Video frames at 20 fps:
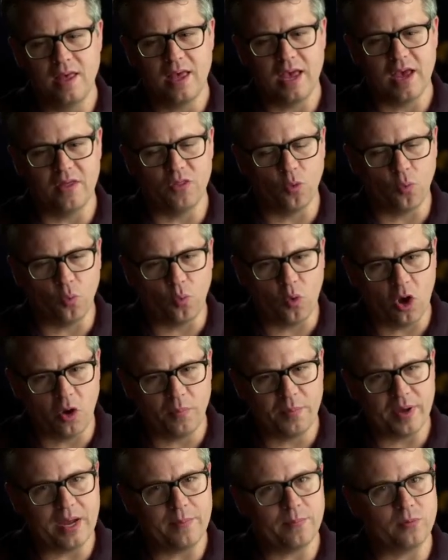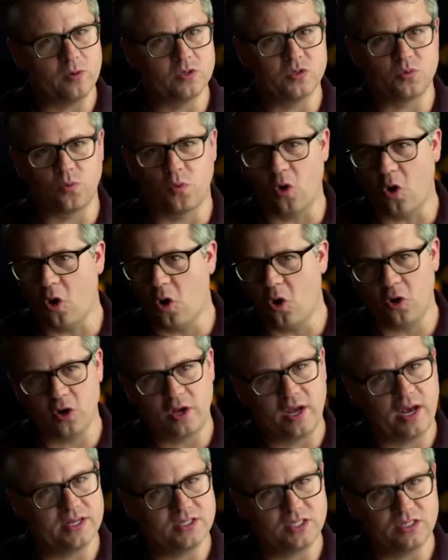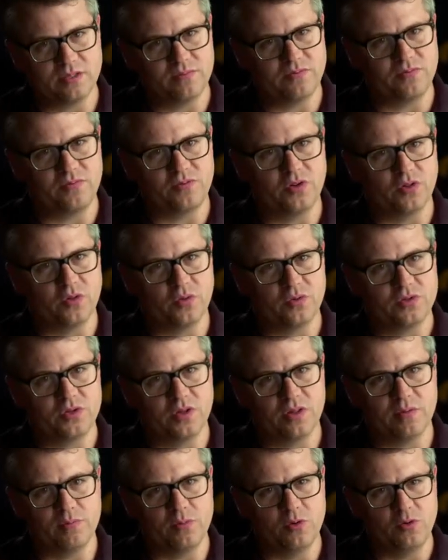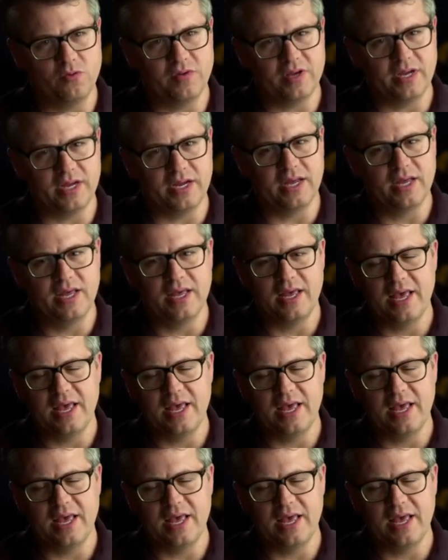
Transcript: And the wallpapers were all custom to the movie.